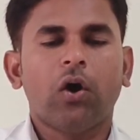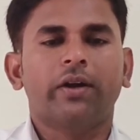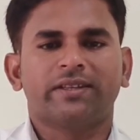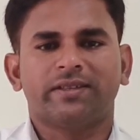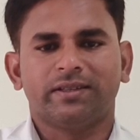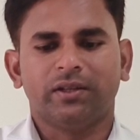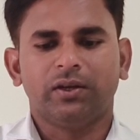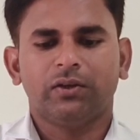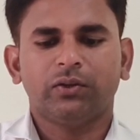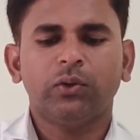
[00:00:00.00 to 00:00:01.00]
origin.
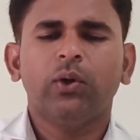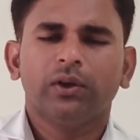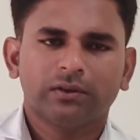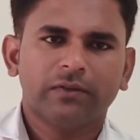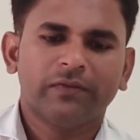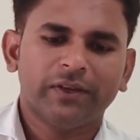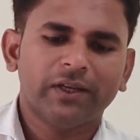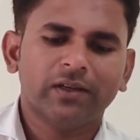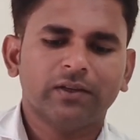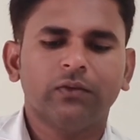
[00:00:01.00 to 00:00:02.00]
So
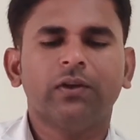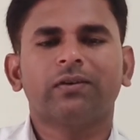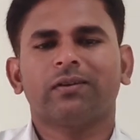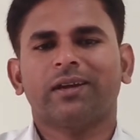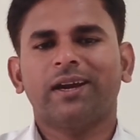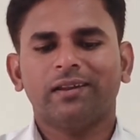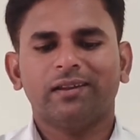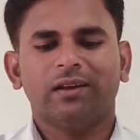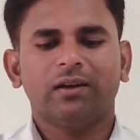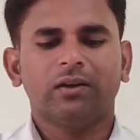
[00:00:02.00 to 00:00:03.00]
somewhere you will get
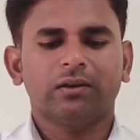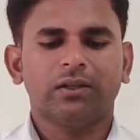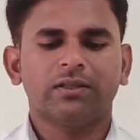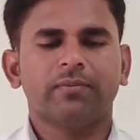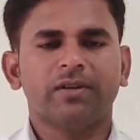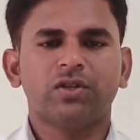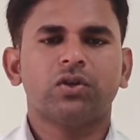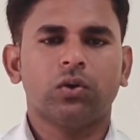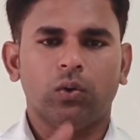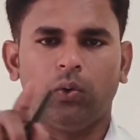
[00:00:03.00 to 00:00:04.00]
there is a
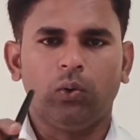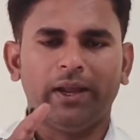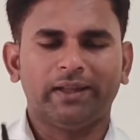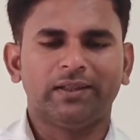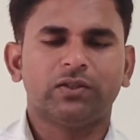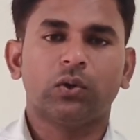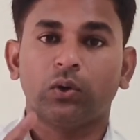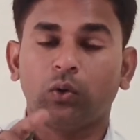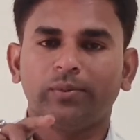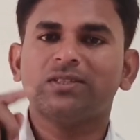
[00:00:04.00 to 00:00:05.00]
mention O like this,
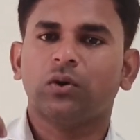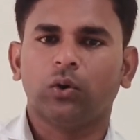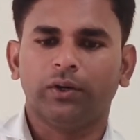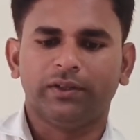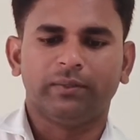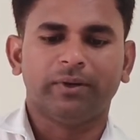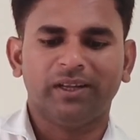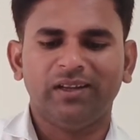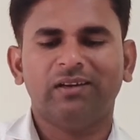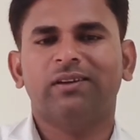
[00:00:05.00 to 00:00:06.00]
so O means origin, but
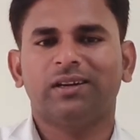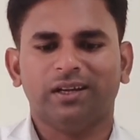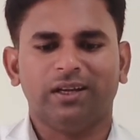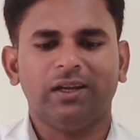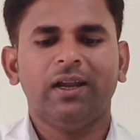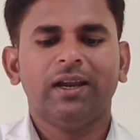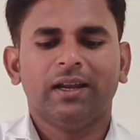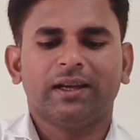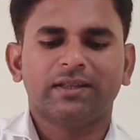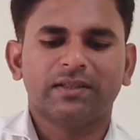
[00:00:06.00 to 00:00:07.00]
here we are taking
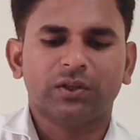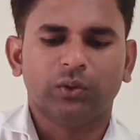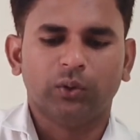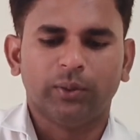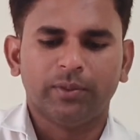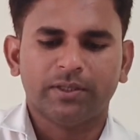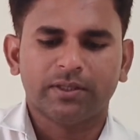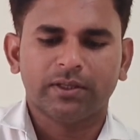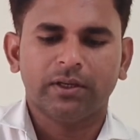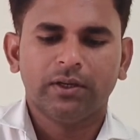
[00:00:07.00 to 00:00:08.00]
like a 0, it means
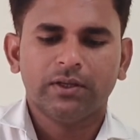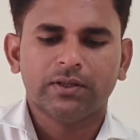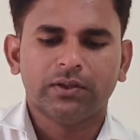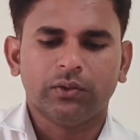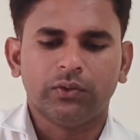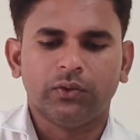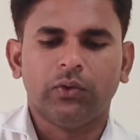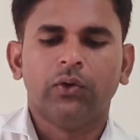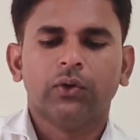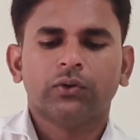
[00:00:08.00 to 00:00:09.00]
is a 0
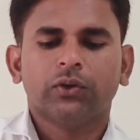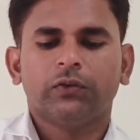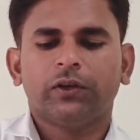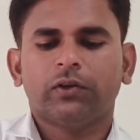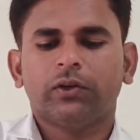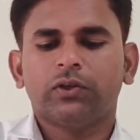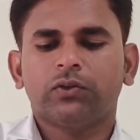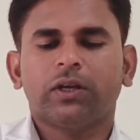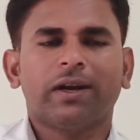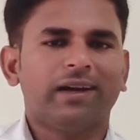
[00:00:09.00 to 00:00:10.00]
0. So if you are going
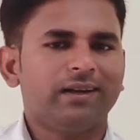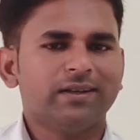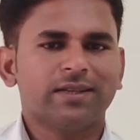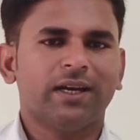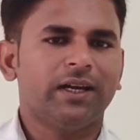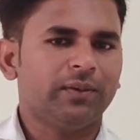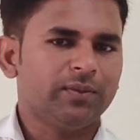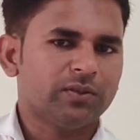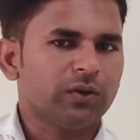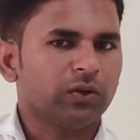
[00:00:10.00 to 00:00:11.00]
to the right hand side, it
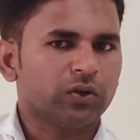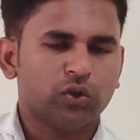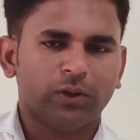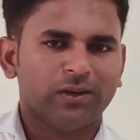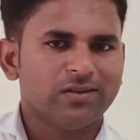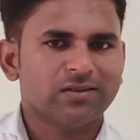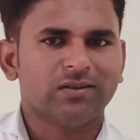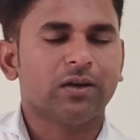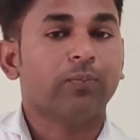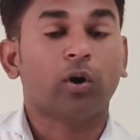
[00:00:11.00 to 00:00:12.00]
means you are going to be
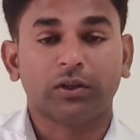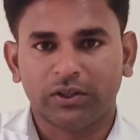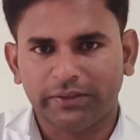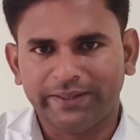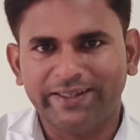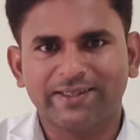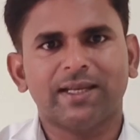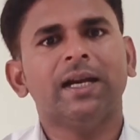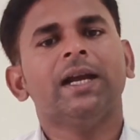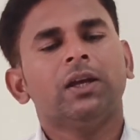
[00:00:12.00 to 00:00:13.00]
considered positive
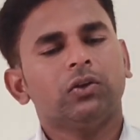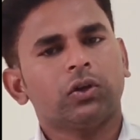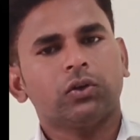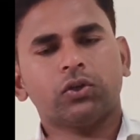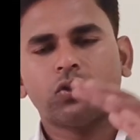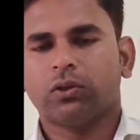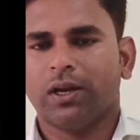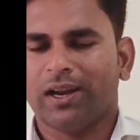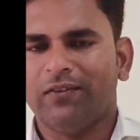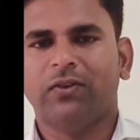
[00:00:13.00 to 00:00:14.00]
integer. You are going to the
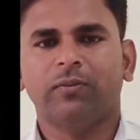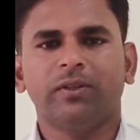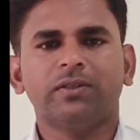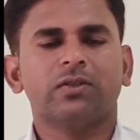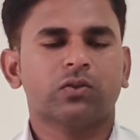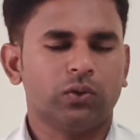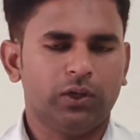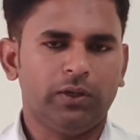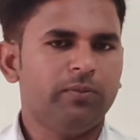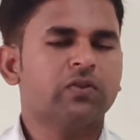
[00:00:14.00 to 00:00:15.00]
left means, so
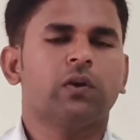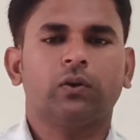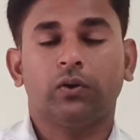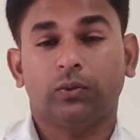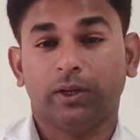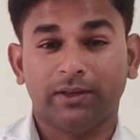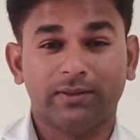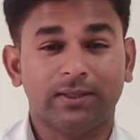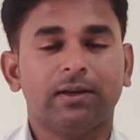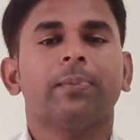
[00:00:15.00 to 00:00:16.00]
it means you are going to be
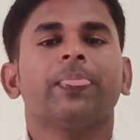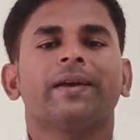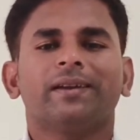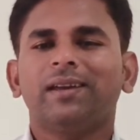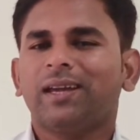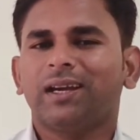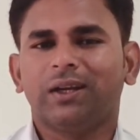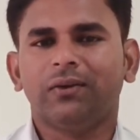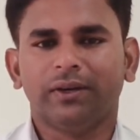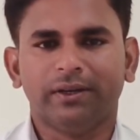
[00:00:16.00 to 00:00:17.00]
considered
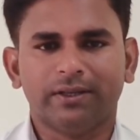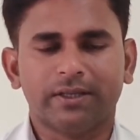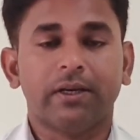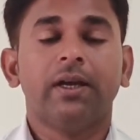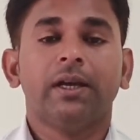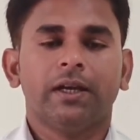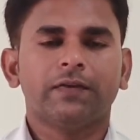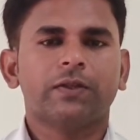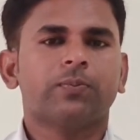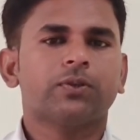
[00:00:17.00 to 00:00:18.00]
negative integer.
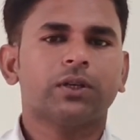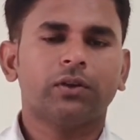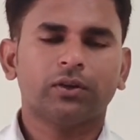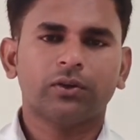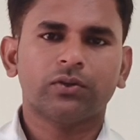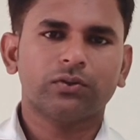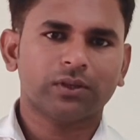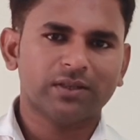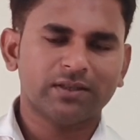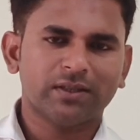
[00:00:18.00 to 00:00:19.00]
If suppose that you are going to
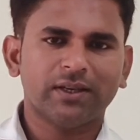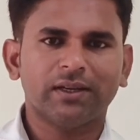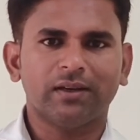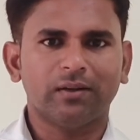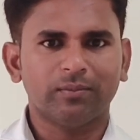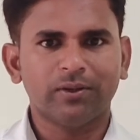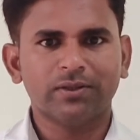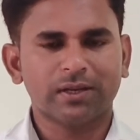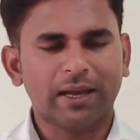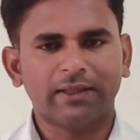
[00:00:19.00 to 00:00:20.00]
consider that
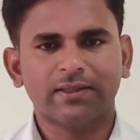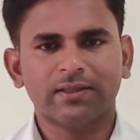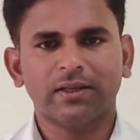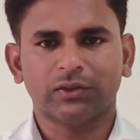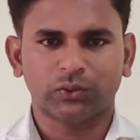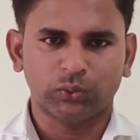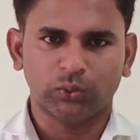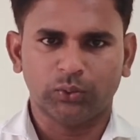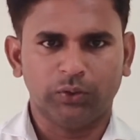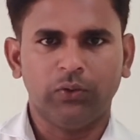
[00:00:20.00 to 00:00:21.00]
numbers like this now,
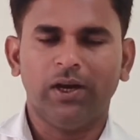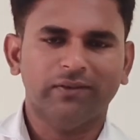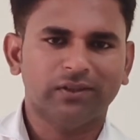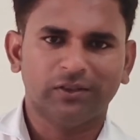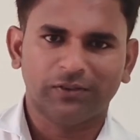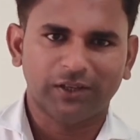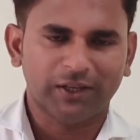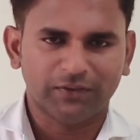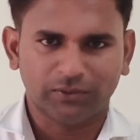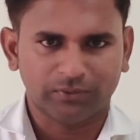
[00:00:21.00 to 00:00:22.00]
so you have the different
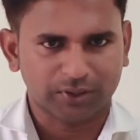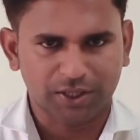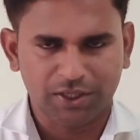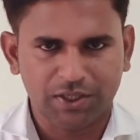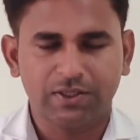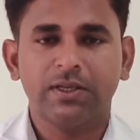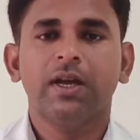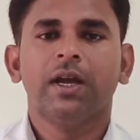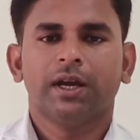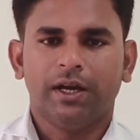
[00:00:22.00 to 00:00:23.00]
types of conditions,
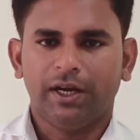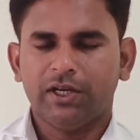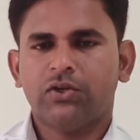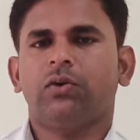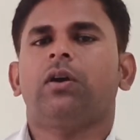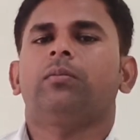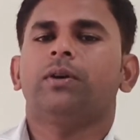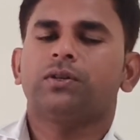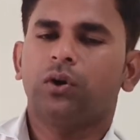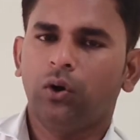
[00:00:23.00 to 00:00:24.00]
natural
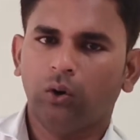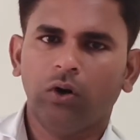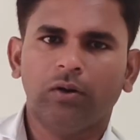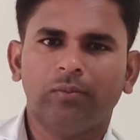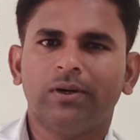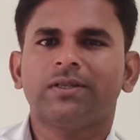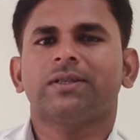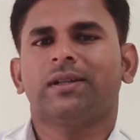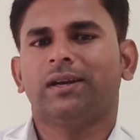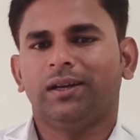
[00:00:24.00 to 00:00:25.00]
numbers, whole numbers,
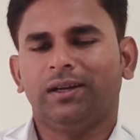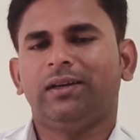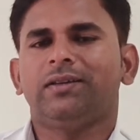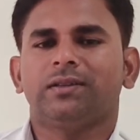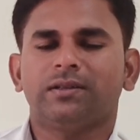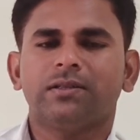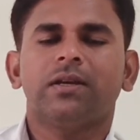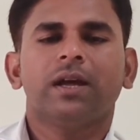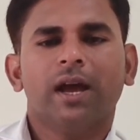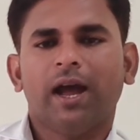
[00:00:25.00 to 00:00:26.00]
that integers,
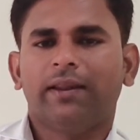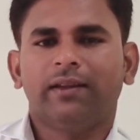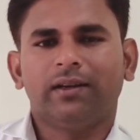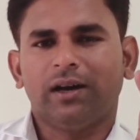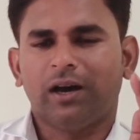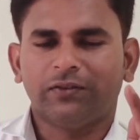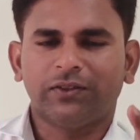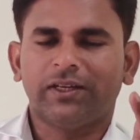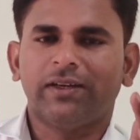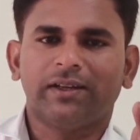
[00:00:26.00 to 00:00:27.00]
and that
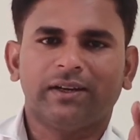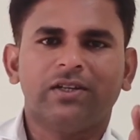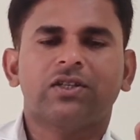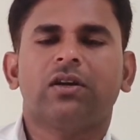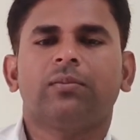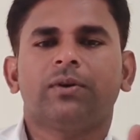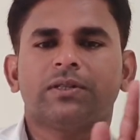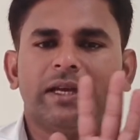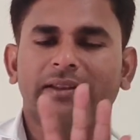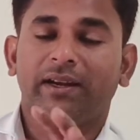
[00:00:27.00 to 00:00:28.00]
after that rational
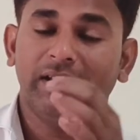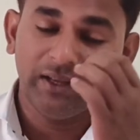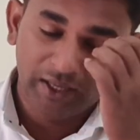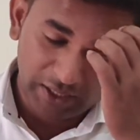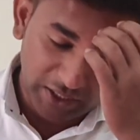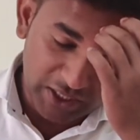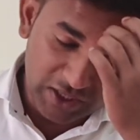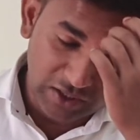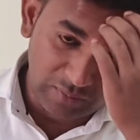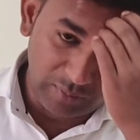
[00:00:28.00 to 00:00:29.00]
numbers, and then a
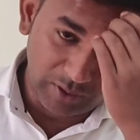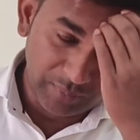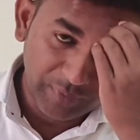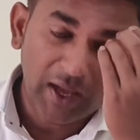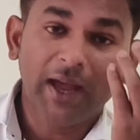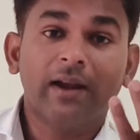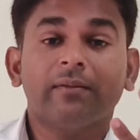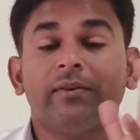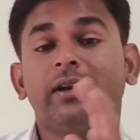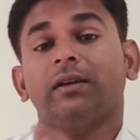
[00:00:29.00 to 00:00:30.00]
irrational number. And
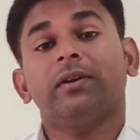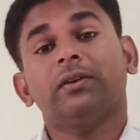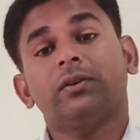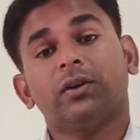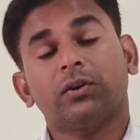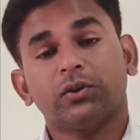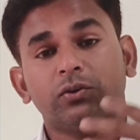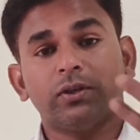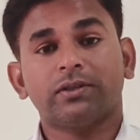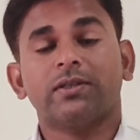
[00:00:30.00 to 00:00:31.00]
whenever you are going
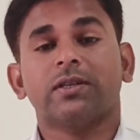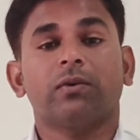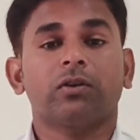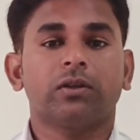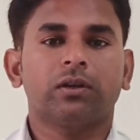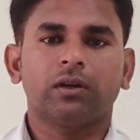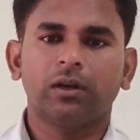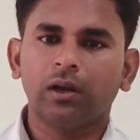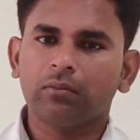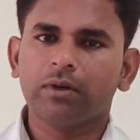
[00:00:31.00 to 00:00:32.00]
to discuss about the
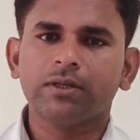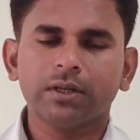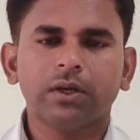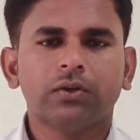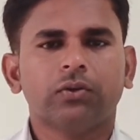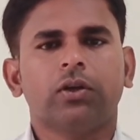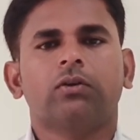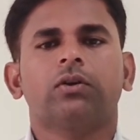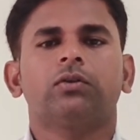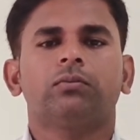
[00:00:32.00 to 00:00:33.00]
real numbers, so you
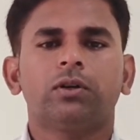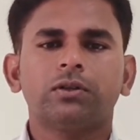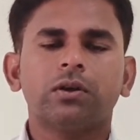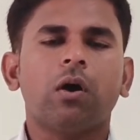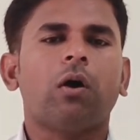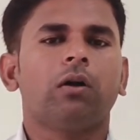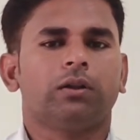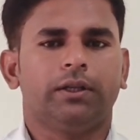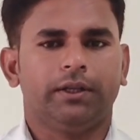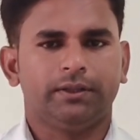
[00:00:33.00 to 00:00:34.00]
are going to merge all
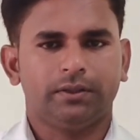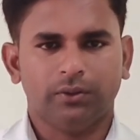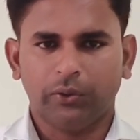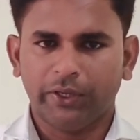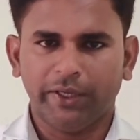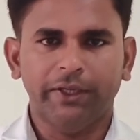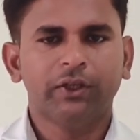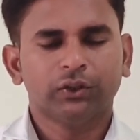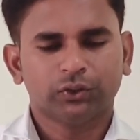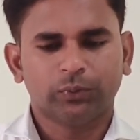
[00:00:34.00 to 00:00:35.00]
things. Okay,
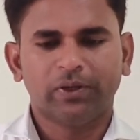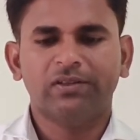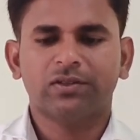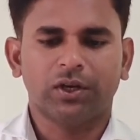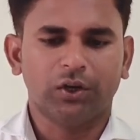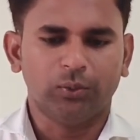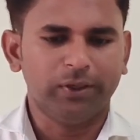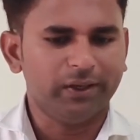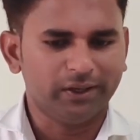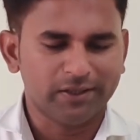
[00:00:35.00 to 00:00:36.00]
so please try to
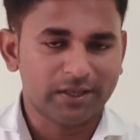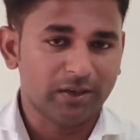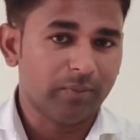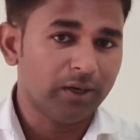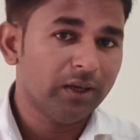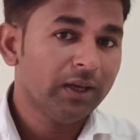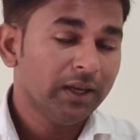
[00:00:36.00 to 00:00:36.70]
be understand. But